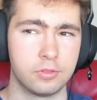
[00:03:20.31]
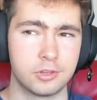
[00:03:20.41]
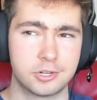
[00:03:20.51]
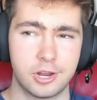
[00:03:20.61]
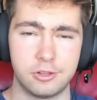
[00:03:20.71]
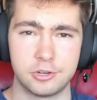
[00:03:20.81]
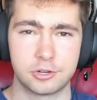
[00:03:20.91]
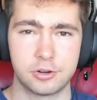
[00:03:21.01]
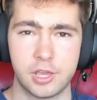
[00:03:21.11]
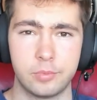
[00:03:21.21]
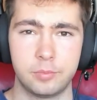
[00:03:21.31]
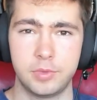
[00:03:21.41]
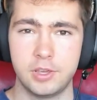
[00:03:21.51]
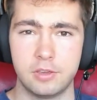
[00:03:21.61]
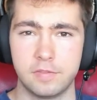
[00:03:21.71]
the challenge in our game would
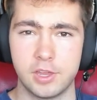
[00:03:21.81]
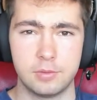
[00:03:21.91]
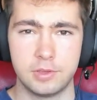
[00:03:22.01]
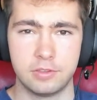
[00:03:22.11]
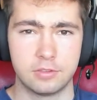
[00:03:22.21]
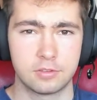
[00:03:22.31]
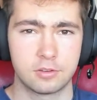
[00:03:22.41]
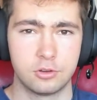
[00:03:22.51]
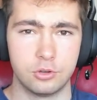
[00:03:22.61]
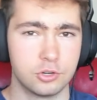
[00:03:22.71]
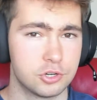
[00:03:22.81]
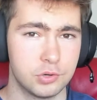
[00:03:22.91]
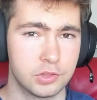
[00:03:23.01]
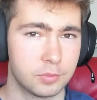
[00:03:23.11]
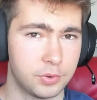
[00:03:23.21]
be if enemies couldn't
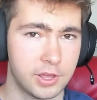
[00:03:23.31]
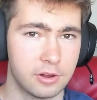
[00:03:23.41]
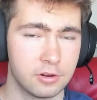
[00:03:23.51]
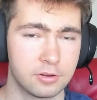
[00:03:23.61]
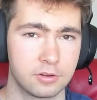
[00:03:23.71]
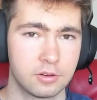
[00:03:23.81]
shoot at the player.